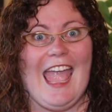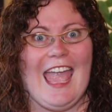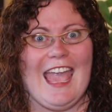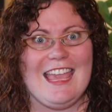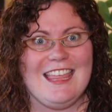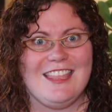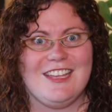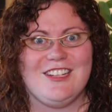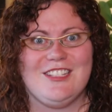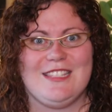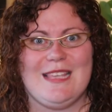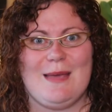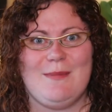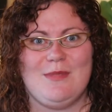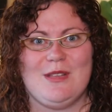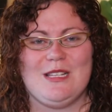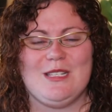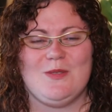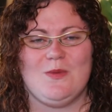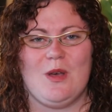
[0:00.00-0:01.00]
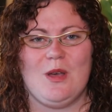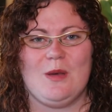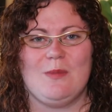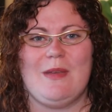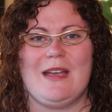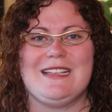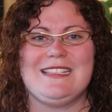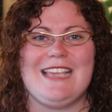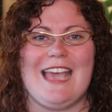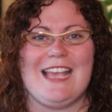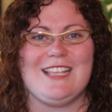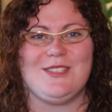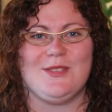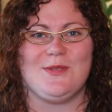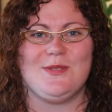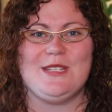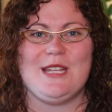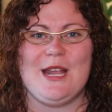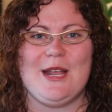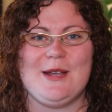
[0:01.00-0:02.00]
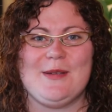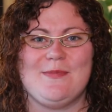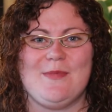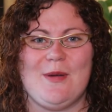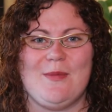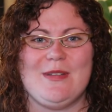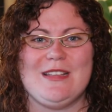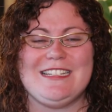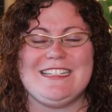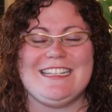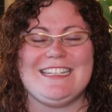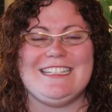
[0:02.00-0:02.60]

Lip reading: Hey there, saplings. Welcome back to Esoteric Moment.